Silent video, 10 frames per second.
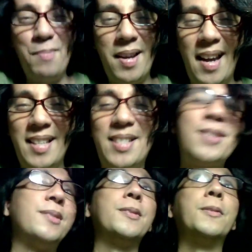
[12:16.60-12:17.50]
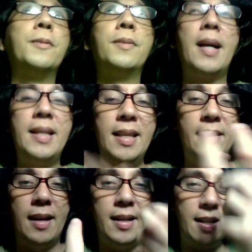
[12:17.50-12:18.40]
behind, so I
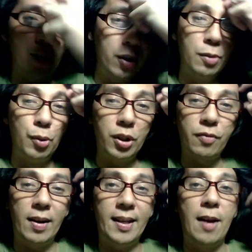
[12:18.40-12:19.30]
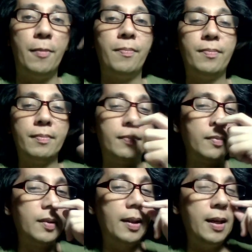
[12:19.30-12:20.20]
need I need audiobooks right now.
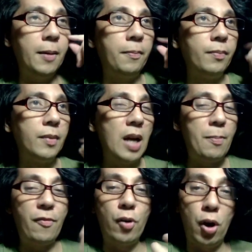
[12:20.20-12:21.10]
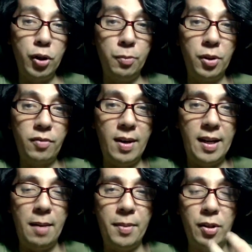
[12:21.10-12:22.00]
Okay. I prefer audiobooks right
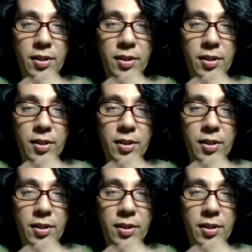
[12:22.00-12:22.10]
now because